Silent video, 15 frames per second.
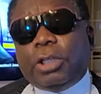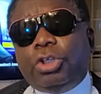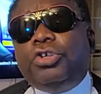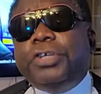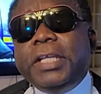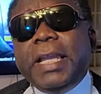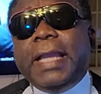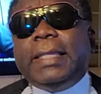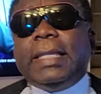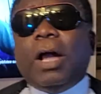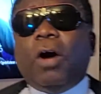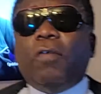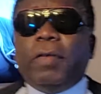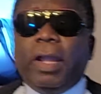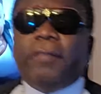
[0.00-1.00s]
creator
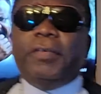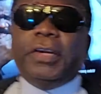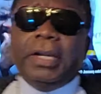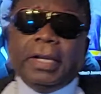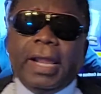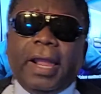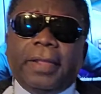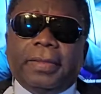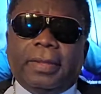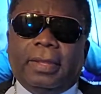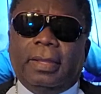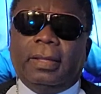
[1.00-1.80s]
of heaven and earth.